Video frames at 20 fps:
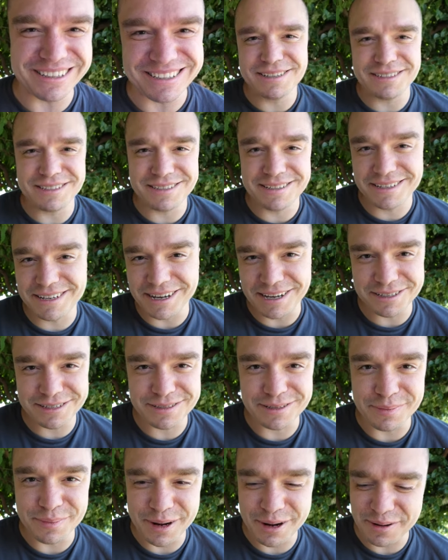This is
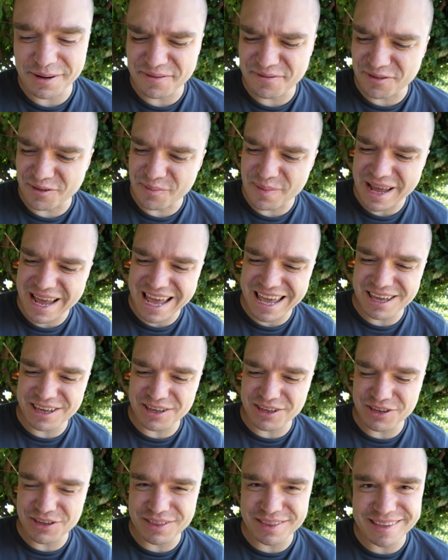customary for me.
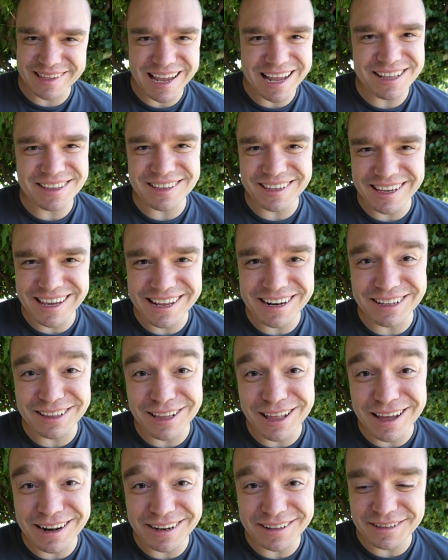I tend to get a
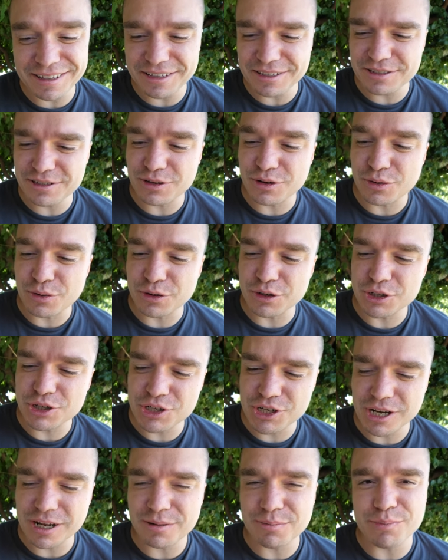lot of these
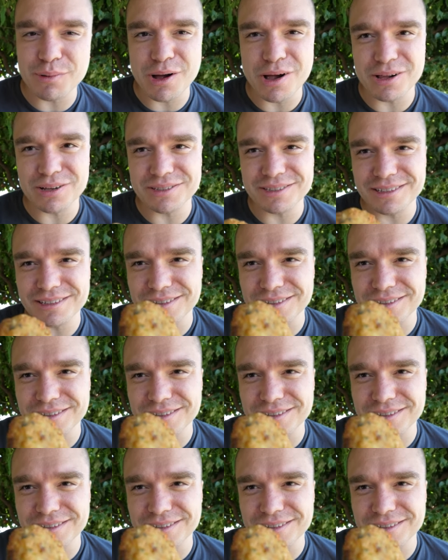courgette balls.